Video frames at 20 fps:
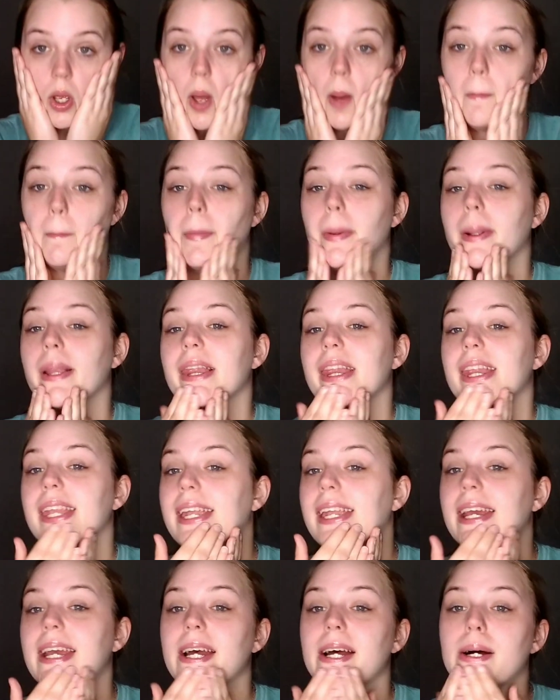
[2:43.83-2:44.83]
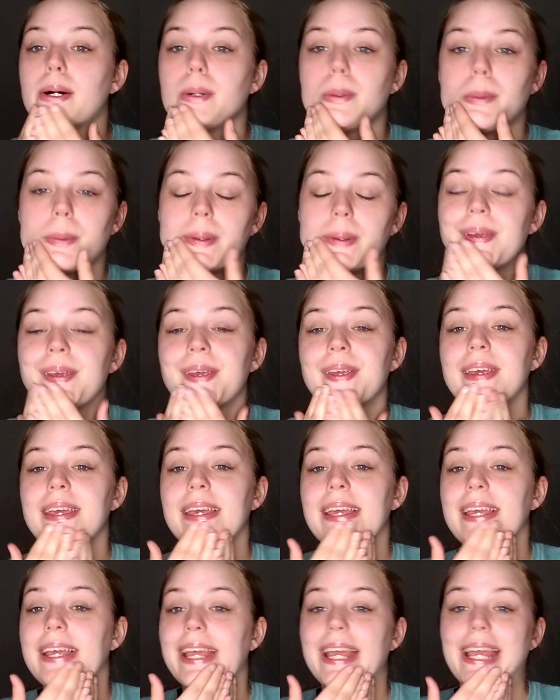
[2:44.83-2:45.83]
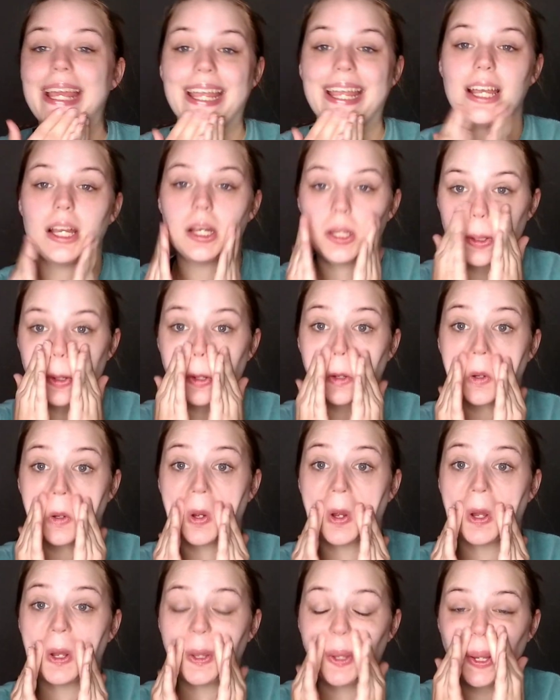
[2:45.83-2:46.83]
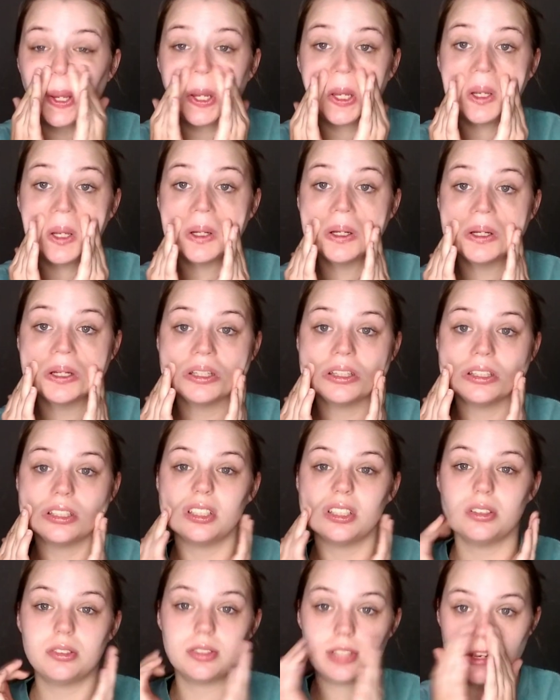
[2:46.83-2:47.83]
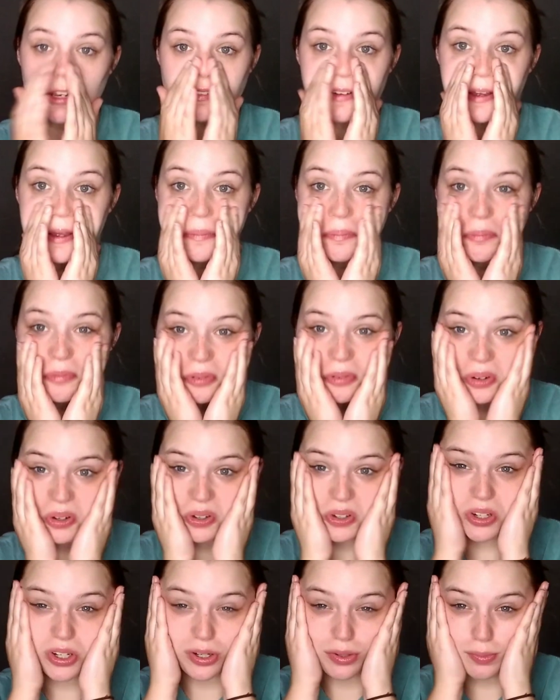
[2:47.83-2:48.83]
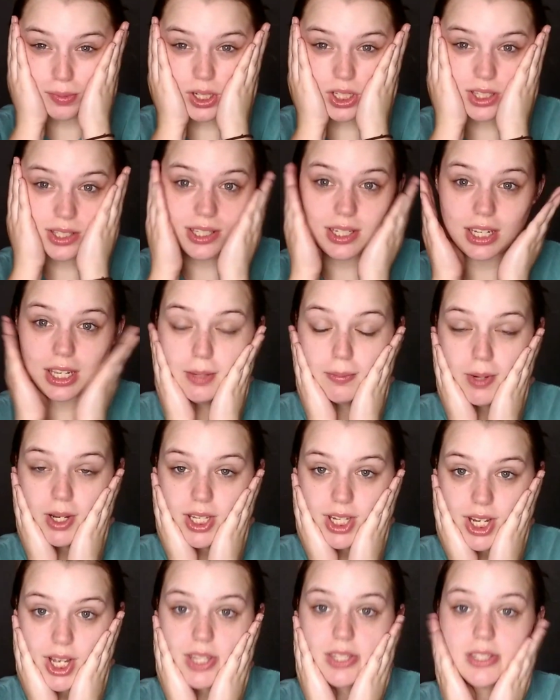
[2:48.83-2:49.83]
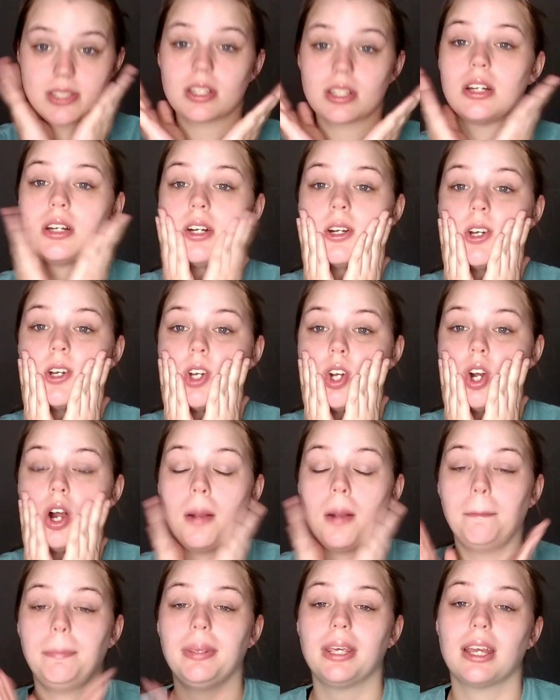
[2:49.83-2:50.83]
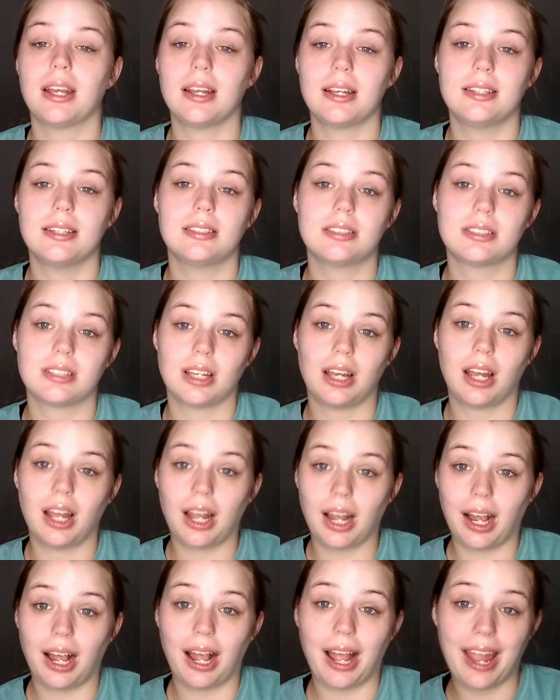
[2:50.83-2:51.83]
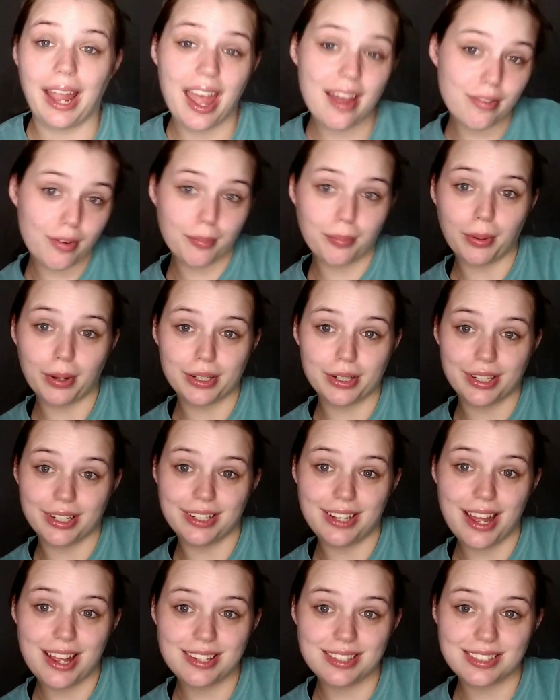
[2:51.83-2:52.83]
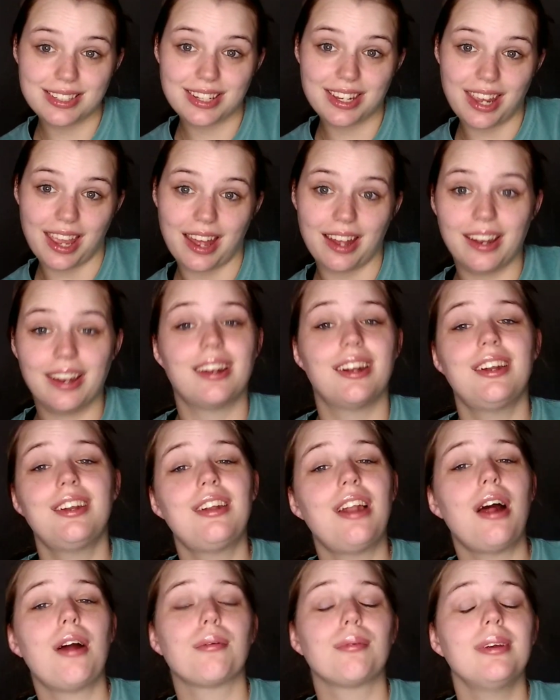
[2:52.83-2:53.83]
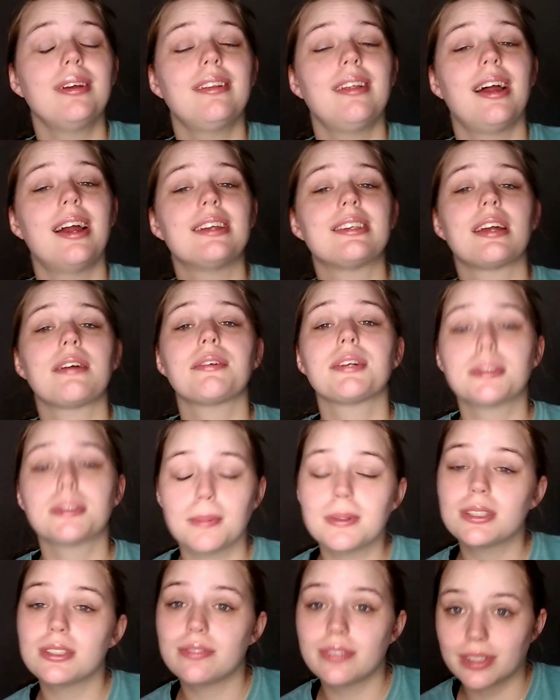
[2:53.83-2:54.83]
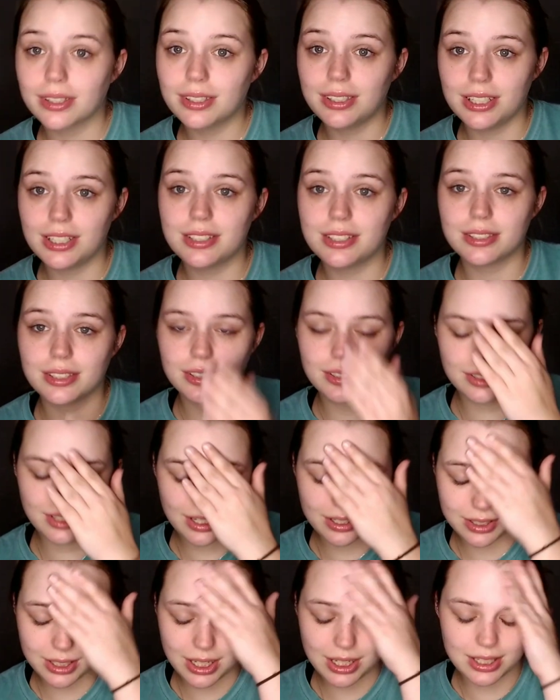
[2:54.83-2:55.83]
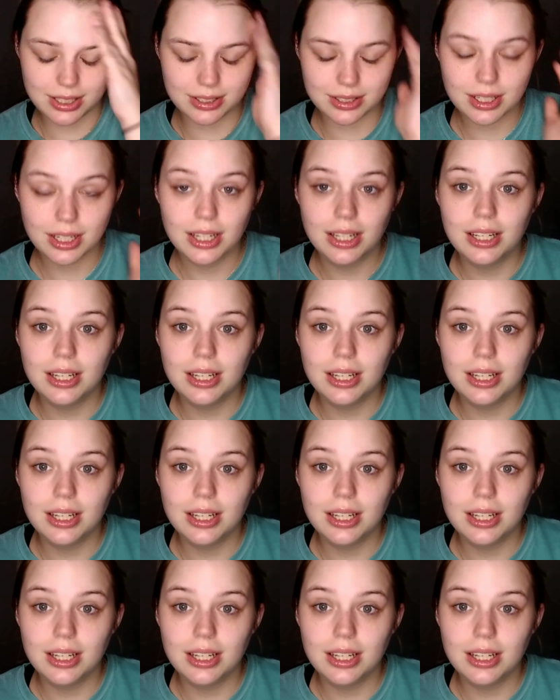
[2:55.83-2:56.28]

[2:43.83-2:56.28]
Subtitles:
a month now, and I need to save up for 2 months to get my desk because I haven't bought a desk yet, and I did not realize how expensive a decent desk is.